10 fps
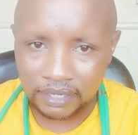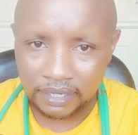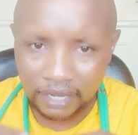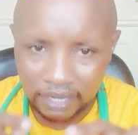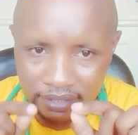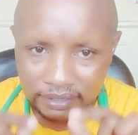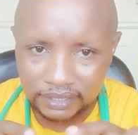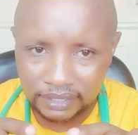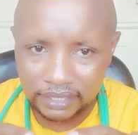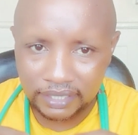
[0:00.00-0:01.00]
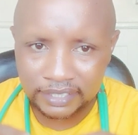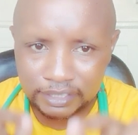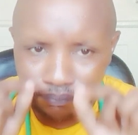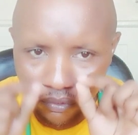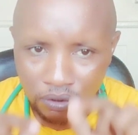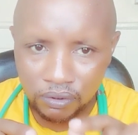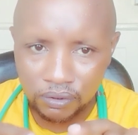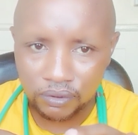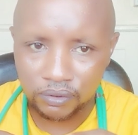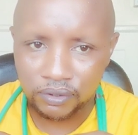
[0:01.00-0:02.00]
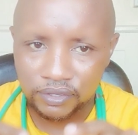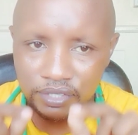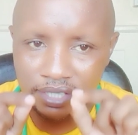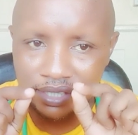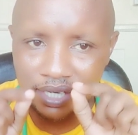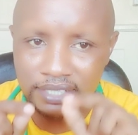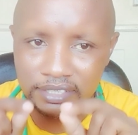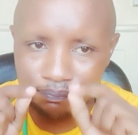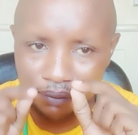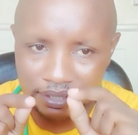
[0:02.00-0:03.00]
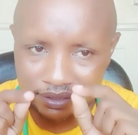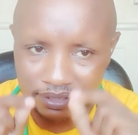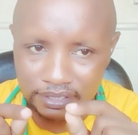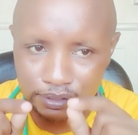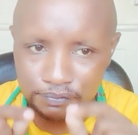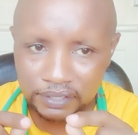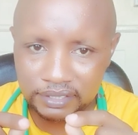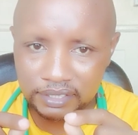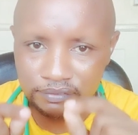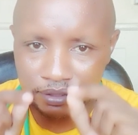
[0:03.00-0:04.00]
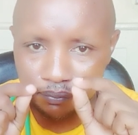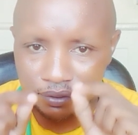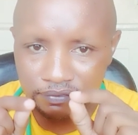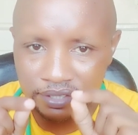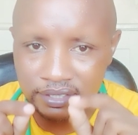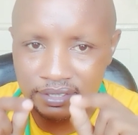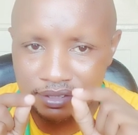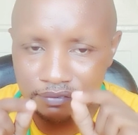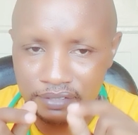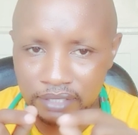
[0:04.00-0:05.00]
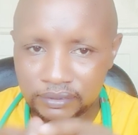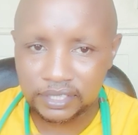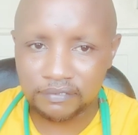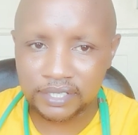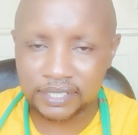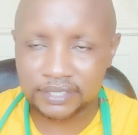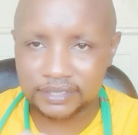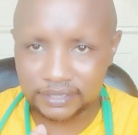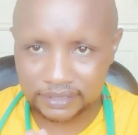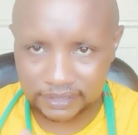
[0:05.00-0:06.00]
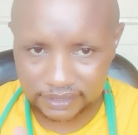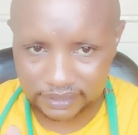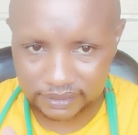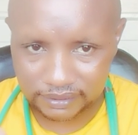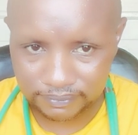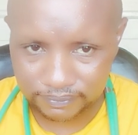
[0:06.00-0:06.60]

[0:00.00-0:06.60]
and is more than 90% effective in preventing severe rotavirus disease.